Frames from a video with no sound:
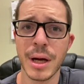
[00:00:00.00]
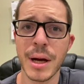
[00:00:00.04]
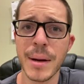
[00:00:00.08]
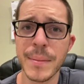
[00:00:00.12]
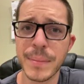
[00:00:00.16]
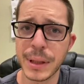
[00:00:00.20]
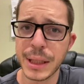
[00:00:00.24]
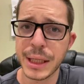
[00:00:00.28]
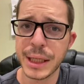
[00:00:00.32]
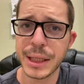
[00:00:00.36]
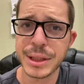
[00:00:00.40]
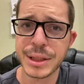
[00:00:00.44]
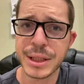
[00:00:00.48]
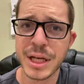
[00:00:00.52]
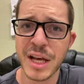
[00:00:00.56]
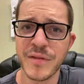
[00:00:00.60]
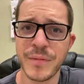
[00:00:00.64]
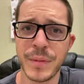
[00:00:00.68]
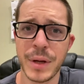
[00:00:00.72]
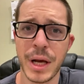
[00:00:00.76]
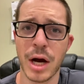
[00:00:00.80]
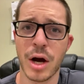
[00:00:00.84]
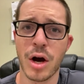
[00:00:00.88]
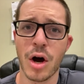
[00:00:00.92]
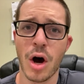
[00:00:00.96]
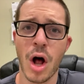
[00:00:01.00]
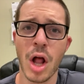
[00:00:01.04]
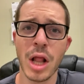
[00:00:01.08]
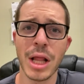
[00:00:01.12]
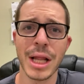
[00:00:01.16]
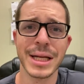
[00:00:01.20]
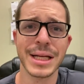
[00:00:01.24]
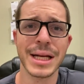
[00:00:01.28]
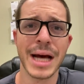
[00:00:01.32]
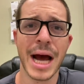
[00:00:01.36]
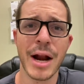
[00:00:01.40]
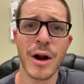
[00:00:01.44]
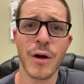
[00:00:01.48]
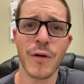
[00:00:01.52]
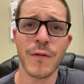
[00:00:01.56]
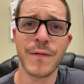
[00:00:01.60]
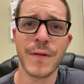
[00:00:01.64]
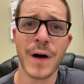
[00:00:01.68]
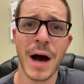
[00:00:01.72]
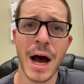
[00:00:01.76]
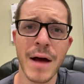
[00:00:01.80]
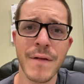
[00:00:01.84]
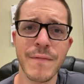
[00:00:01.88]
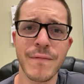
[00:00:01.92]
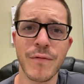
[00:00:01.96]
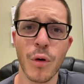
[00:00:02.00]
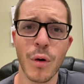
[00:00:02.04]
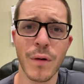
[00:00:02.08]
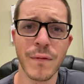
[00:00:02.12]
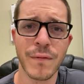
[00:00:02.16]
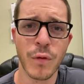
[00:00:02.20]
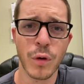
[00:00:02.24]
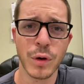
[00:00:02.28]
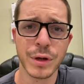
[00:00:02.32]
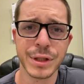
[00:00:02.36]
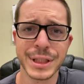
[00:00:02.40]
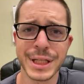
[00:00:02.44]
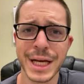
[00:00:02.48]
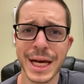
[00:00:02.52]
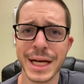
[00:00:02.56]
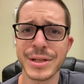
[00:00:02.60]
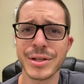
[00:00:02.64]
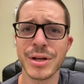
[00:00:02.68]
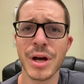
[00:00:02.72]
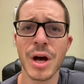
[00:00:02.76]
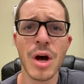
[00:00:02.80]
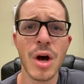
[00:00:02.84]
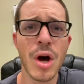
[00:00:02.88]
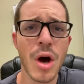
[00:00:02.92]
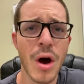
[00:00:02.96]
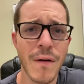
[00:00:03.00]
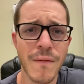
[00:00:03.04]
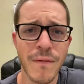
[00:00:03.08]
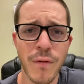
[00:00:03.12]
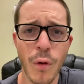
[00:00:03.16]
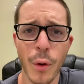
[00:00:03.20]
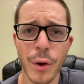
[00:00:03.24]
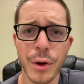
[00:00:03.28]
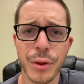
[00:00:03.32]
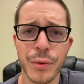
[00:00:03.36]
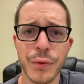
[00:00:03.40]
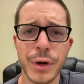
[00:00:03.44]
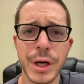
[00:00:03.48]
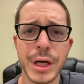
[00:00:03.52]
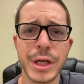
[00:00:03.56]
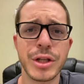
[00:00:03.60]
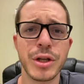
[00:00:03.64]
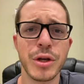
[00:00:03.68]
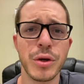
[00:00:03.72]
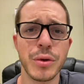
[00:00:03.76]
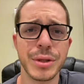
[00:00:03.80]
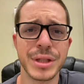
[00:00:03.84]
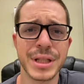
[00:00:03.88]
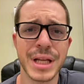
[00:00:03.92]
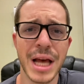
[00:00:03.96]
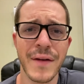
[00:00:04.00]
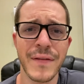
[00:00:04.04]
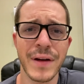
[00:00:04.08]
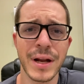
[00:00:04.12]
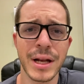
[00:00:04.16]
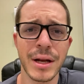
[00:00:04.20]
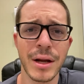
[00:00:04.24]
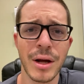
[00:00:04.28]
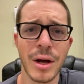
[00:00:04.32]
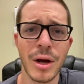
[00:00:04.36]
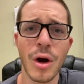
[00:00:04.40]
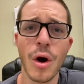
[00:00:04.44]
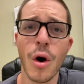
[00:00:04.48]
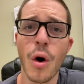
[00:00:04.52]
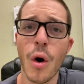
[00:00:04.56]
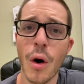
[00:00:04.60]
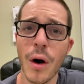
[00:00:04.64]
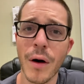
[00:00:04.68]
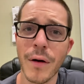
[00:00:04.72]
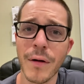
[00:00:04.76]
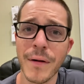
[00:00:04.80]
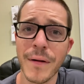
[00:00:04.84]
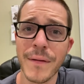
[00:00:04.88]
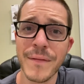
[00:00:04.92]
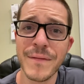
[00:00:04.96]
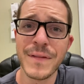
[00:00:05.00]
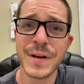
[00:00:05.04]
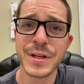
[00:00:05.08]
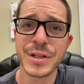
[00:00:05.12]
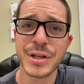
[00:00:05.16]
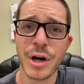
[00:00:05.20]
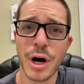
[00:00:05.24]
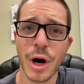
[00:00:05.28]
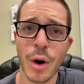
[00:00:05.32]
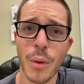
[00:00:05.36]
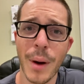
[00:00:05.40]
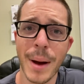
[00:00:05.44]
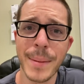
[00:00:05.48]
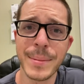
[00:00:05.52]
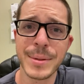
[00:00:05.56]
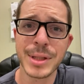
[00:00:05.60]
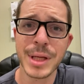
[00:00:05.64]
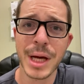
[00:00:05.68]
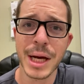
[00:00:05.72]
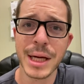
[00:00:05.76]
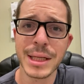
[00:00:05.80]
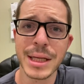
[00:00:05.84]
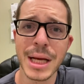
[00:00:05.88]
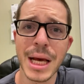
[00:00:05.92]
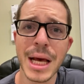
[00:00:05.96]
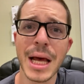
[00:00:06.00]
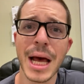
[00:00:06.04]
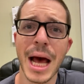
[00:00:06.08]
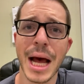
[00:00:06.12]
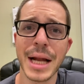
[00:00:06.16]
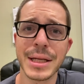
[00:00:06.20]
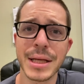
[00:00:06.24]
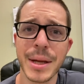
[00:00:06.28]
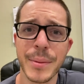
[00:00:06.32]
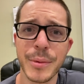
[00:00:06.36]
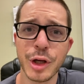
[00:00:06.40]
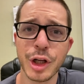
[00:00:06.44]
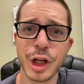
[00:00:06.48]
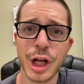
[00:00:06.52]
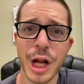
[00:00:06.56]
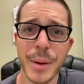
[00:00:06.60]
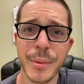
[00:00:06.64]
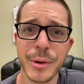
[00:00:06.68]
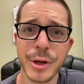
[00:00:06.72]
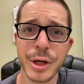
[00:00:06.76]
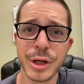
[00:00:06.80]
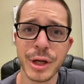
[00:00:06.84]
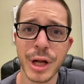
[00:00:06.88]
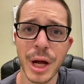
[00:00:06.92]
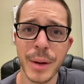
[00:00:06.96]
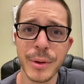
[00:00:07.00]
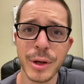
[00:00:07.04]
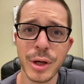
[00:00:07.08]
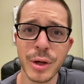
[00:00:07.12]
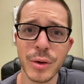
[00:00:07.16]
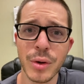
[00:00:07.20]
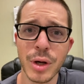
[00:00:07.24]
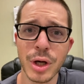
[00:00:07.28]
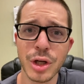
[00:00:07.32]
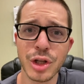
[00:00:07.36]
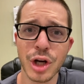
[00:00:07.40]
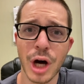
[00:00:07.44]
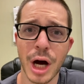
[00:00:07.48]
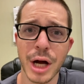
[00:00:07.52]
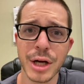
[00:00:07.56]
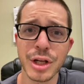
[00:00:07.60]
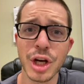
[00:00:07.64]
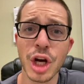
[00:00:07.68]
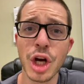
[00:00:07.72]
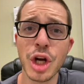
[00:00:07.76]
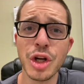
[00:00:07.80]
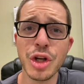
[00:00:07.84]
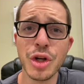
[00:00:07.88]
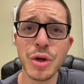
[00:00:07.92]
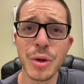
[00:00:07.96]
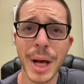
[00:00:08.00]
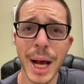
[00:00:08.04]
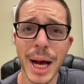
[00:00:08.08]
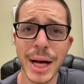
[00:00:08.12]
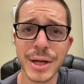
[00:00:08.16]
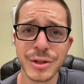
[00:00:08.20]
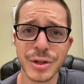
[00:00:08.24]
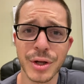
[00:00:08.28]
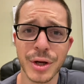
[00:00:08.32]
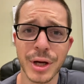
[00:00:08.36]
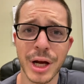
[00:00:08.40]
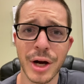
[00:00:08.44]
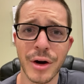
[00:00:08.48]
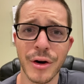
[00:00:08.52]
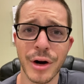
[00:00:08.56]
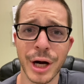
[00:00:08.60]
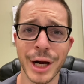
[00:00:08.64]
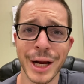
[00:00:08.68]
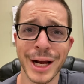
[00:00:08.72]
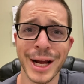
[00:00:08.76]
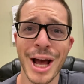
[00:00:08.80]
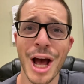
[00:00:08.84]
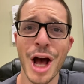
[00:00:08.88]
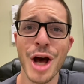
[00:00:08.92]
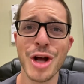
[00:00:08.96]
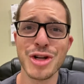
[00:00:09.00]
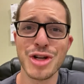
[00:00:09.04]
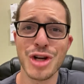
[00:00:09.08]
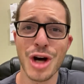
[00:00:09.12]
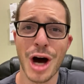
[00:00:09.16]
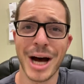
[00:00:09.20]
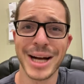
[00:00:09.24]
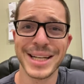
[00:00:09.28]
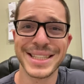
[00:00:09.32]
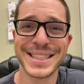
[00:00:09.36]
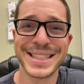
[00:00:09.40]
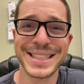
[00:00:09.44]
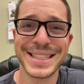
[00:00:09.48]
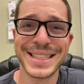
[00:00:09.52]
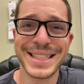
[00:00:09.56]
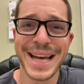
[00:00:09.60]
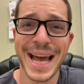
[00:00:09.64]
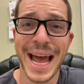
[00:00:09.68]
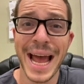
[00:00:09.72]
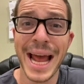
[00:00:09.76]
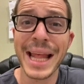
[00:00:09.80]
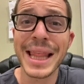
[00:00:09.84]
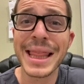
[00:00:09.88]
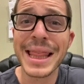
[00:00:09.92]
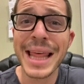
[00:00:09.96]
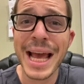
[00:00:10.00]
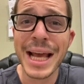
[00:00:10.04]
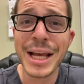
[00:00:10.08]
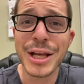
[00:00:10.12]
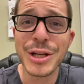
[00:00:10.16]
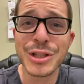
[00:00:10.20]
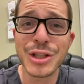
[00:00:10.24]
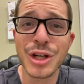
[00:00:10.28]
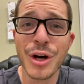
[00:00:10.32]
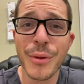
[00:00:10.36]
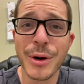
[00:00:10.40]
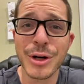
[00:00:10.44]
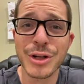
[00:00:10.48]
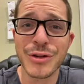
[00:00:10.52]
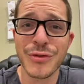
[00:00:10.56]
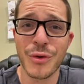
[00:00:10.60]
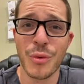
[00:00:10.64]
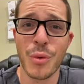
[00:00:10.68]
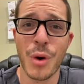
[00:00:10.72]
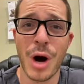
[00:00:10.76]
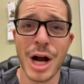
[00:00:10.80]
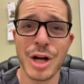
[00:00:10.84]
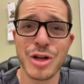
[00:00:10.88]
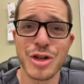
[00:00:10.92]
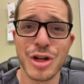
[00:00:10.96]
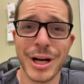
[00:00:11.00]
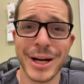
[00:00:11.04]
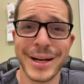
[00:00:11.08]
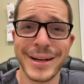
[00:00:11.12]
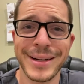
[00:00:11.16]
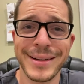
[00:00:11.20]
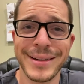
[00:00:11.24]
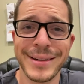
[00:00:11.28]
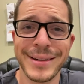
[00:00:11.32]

please give me a call at 905-446-4327 or visit our website at www.newcastlehearing.ca. Thank you so much for watching.